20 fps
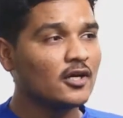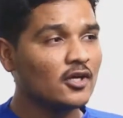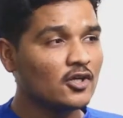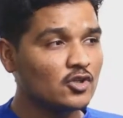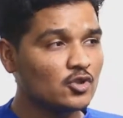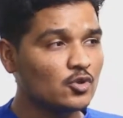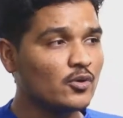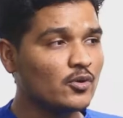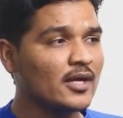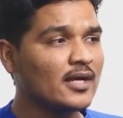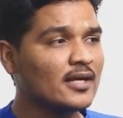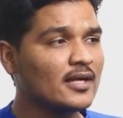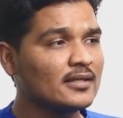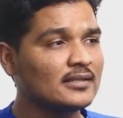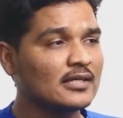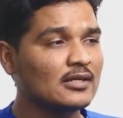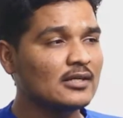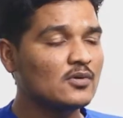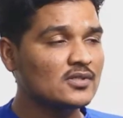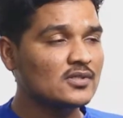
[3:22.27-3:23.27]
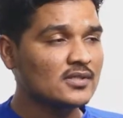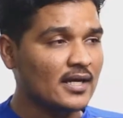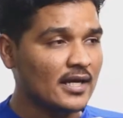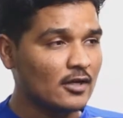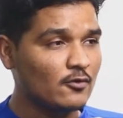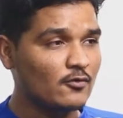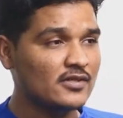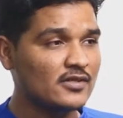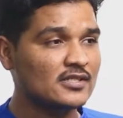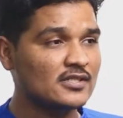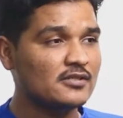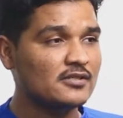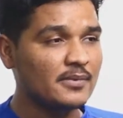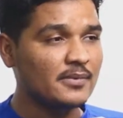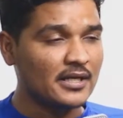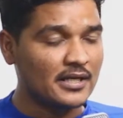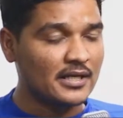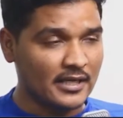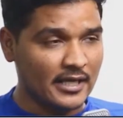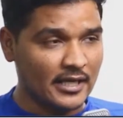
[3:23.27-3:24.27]
Today there was an investor
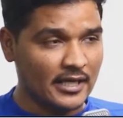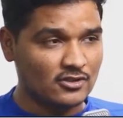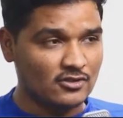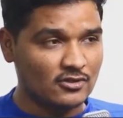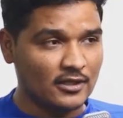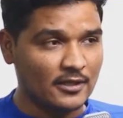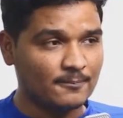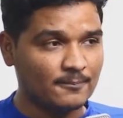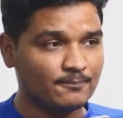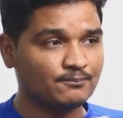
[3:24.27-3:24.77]
meeting actually.